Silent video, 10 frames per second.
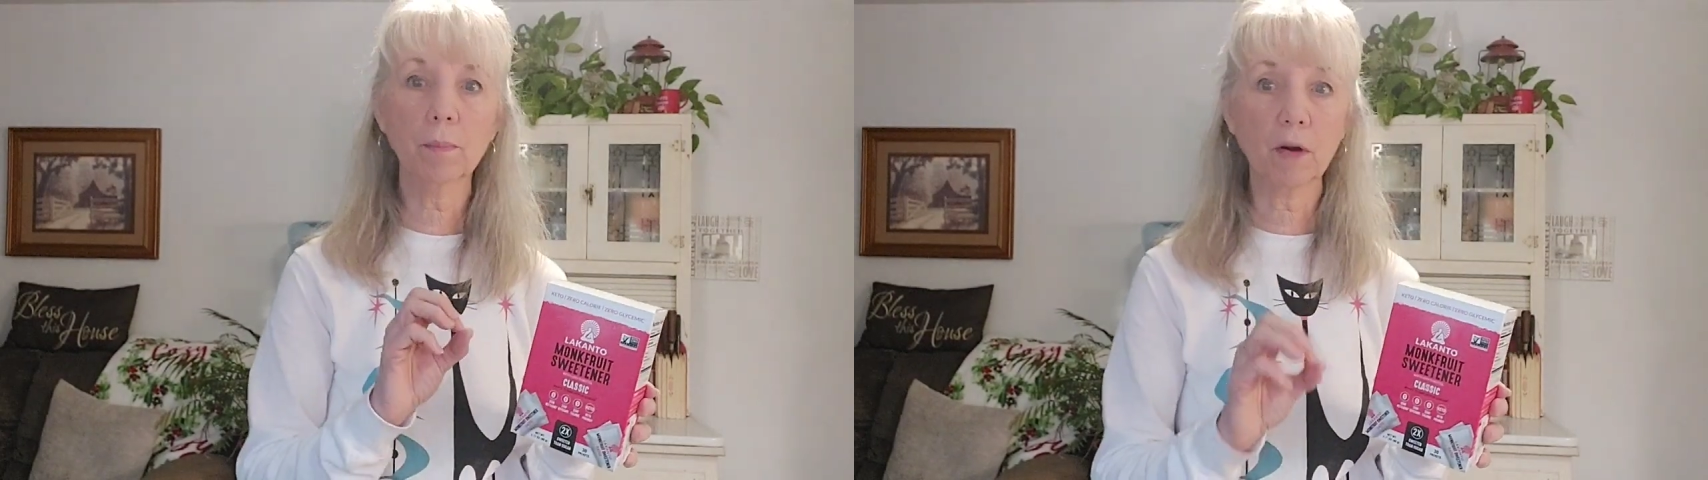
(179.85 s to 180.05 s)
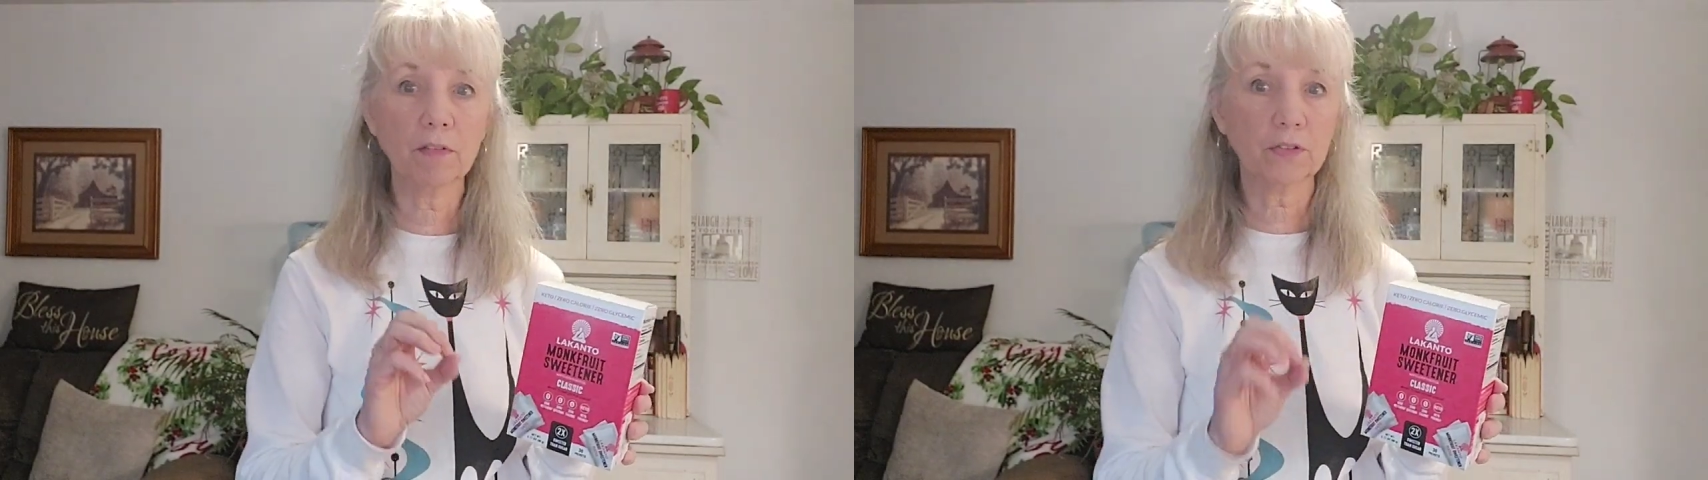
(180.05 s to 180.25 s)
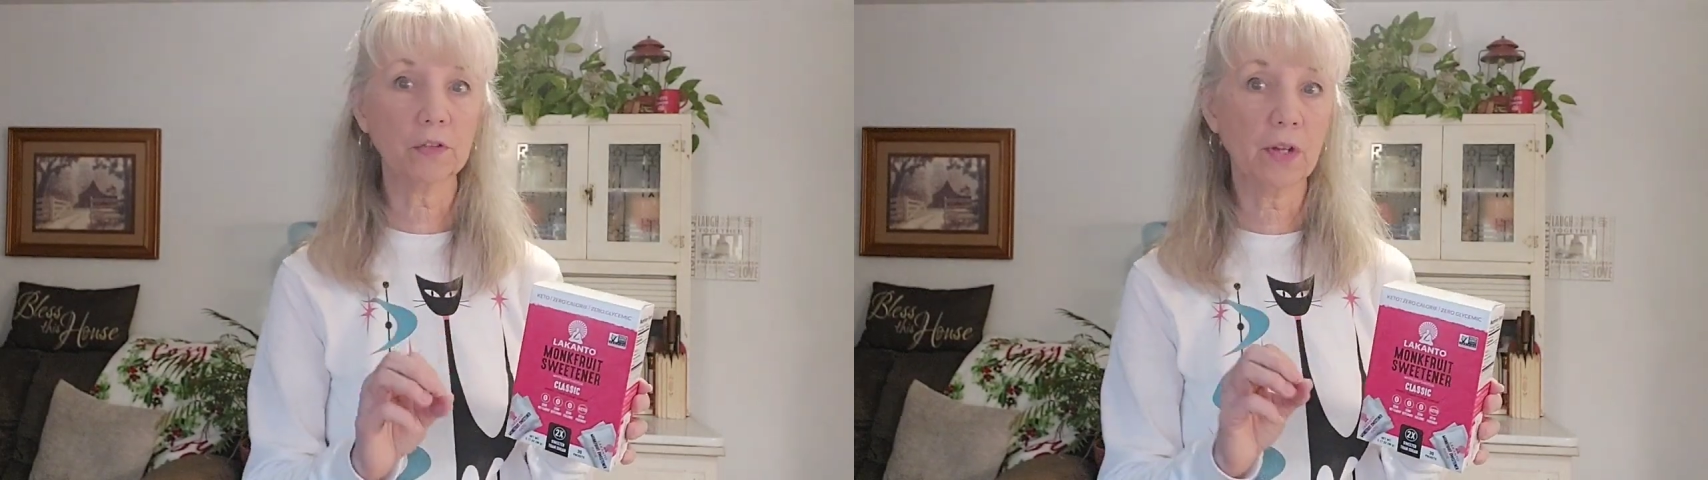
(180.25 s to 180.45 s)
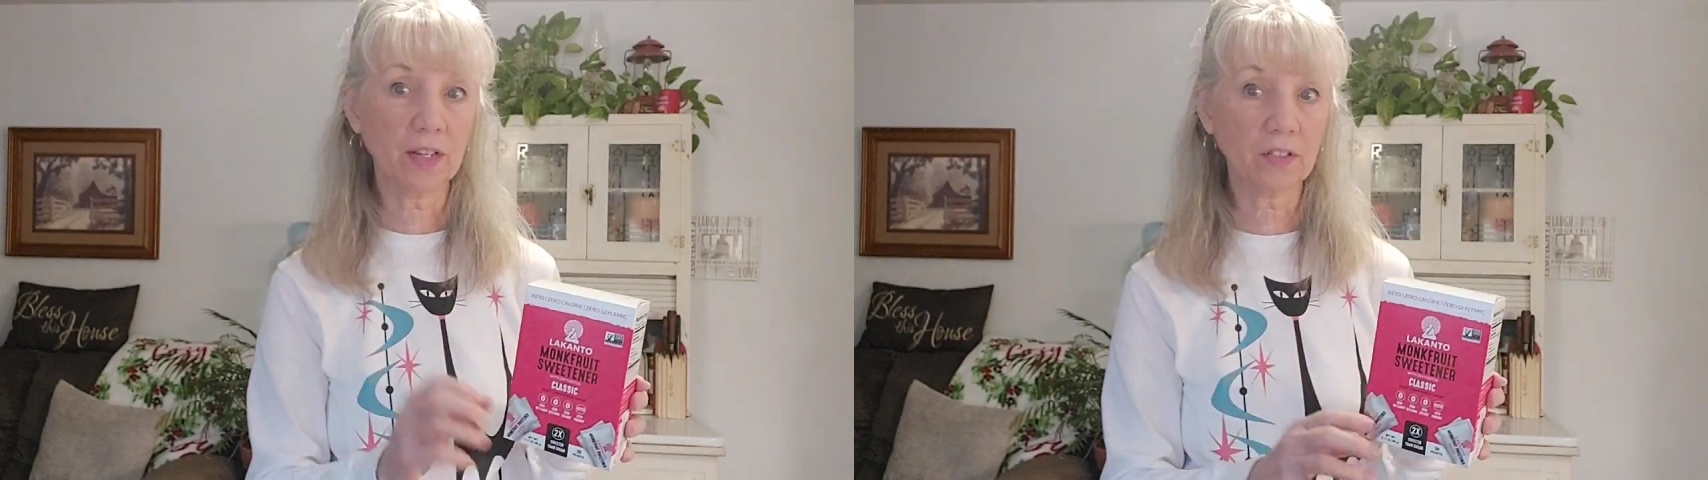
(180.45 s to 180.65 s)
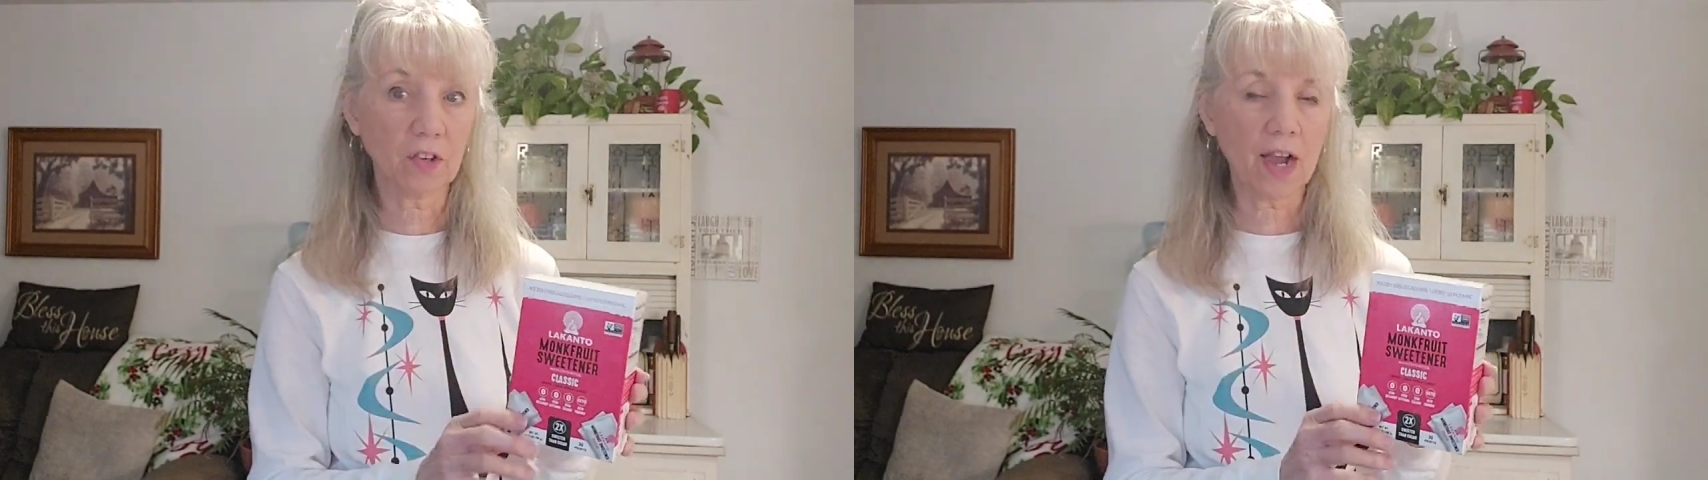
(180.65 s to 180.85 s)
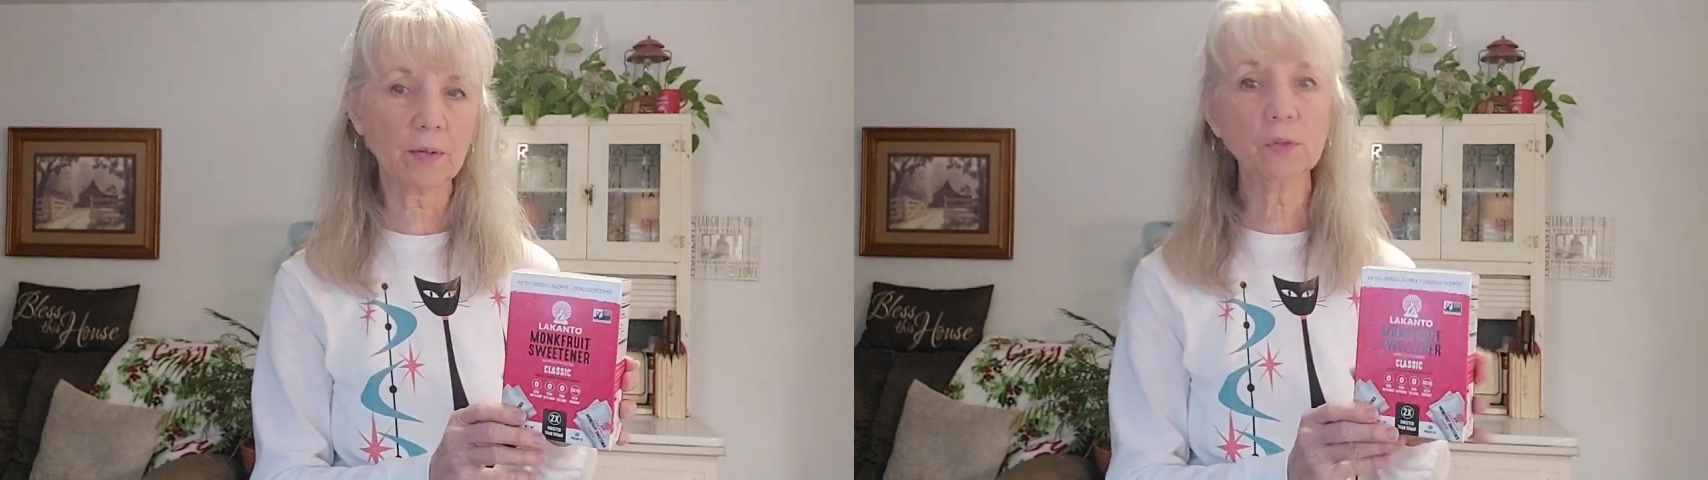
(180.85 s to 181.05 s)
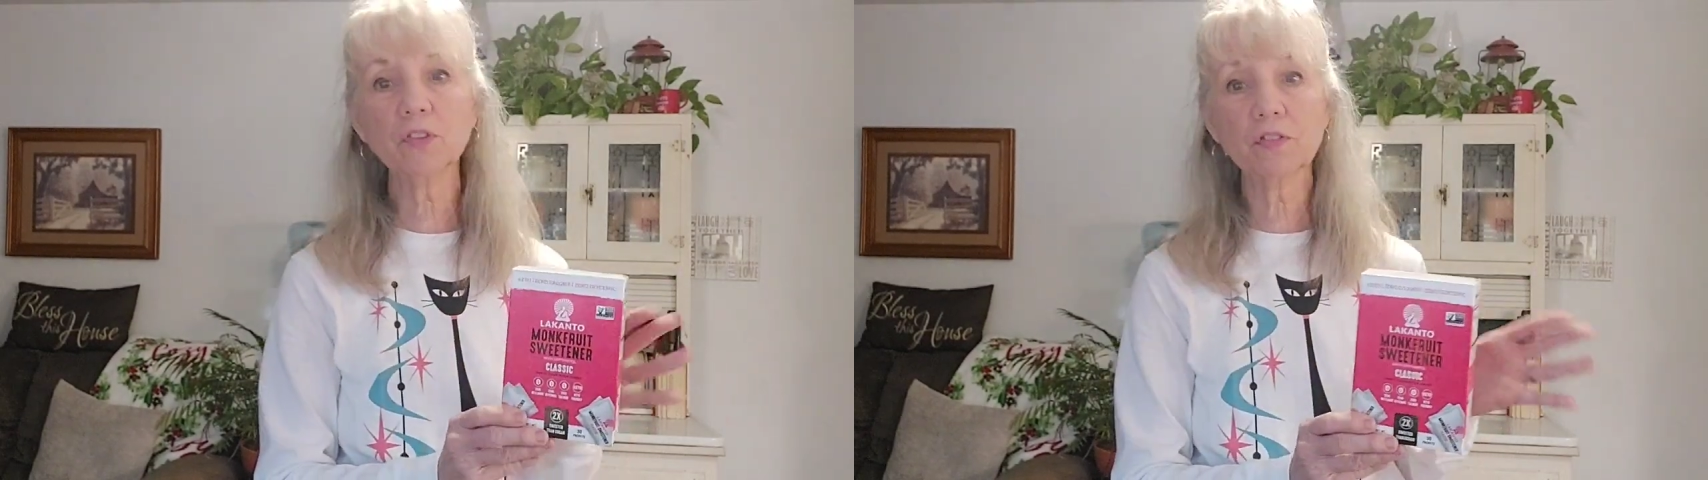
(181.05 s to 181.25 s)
monk fruit extract, which